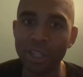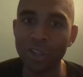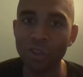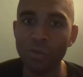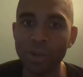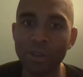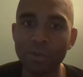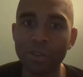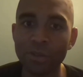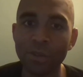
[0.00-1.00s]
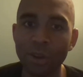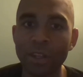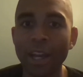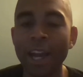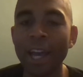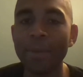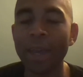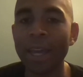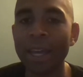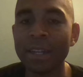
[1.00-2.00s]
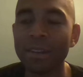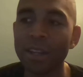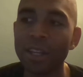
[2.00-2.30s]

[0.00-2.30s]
you've been doing this for a long time, and